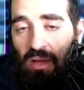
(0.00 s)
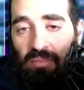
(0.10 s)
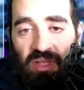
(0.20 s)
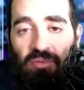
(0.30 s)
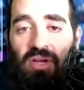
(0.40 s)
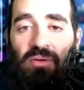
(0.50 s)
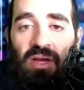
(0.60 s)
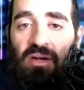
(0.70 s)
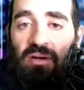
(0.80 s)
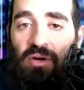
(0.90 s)
But then we create
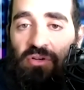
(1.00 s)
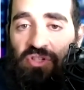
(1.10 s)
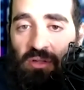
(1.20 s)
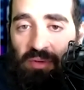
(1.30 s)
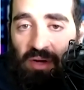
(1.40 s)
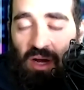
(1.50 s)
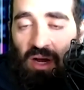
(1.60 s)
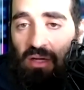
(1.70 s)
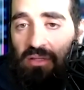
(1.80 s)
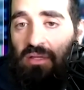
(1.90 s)
an emotional
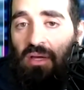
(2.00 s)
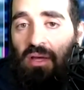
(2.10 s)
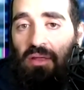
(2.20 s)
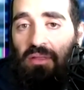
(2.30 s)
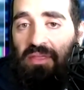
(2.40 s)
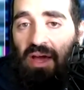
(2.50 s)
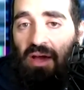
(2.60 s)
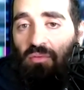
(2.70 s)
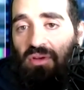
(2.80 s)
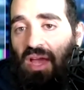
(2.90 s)
bond
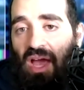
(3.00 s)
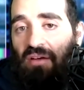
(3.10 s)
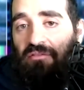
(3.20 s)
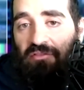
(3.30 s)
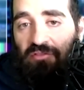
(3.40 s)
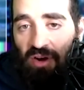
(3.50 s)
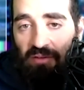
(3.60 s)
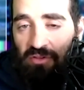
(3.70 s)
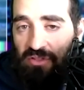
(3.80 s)
that we have forever.